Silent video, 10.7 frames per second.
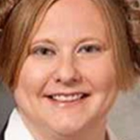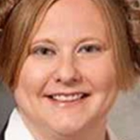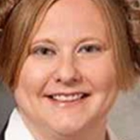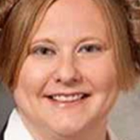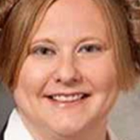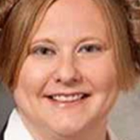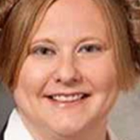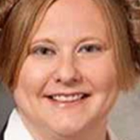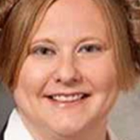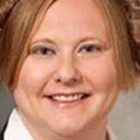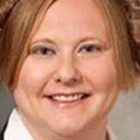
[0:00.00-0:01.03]

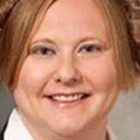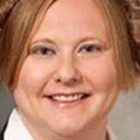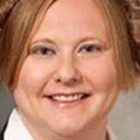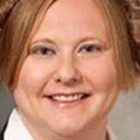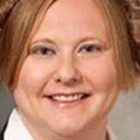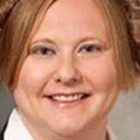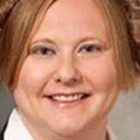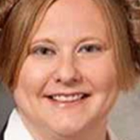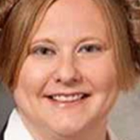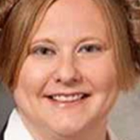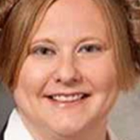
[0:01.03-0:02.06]

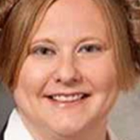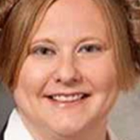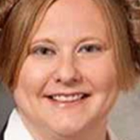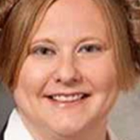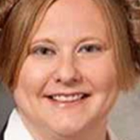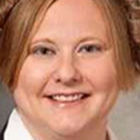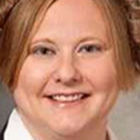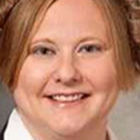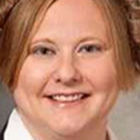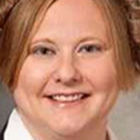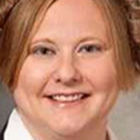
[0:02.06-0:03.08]

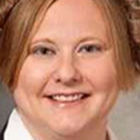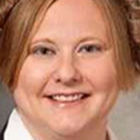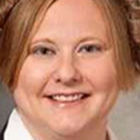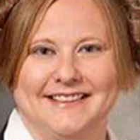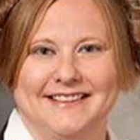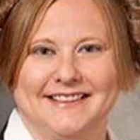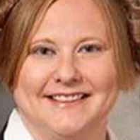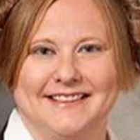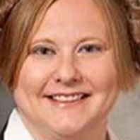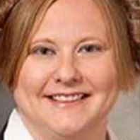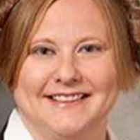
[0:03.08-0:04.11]

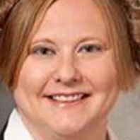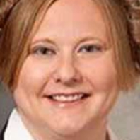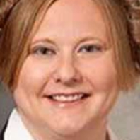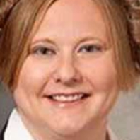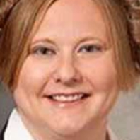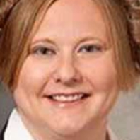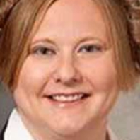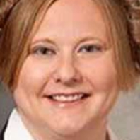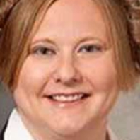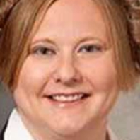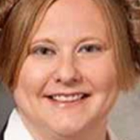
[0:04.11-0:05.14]

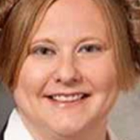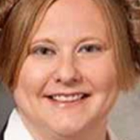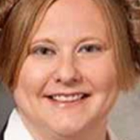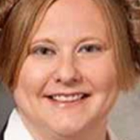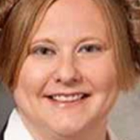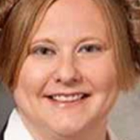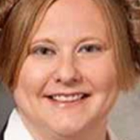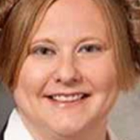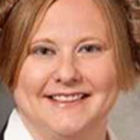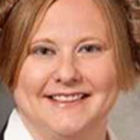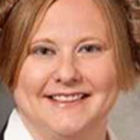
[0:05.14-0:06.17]

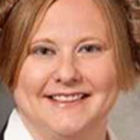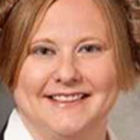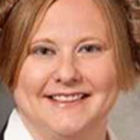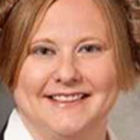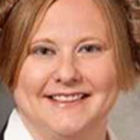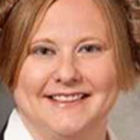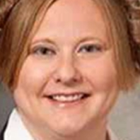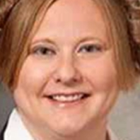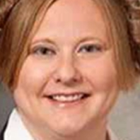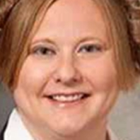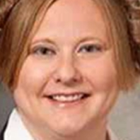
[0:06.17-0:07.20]
[no speech]